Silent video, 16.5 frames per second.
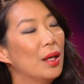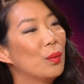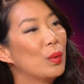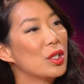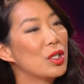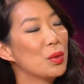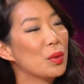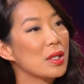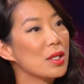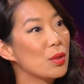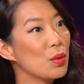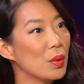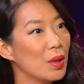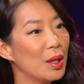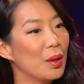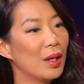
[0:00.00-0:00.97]
what she was
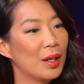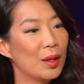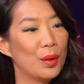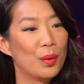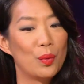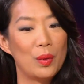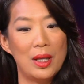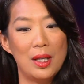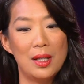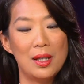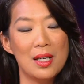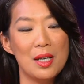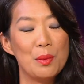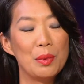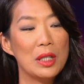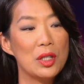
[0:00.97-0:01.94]
doing uh,
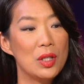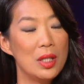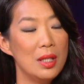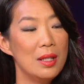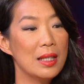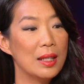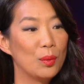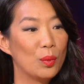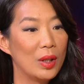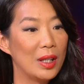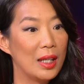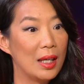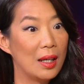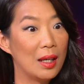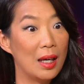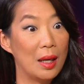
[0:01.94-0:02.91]
within Brigitte, and
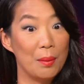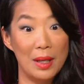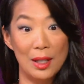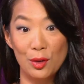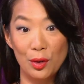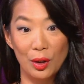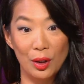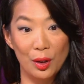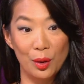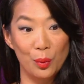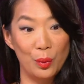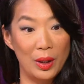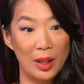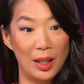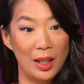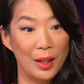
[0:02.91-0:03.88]
when I, I met her,
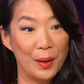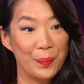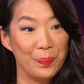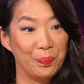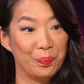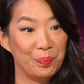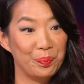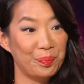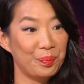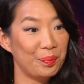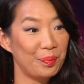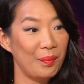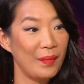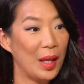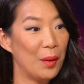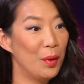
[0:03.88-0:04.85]
we
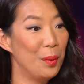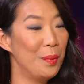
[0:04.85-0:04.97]
we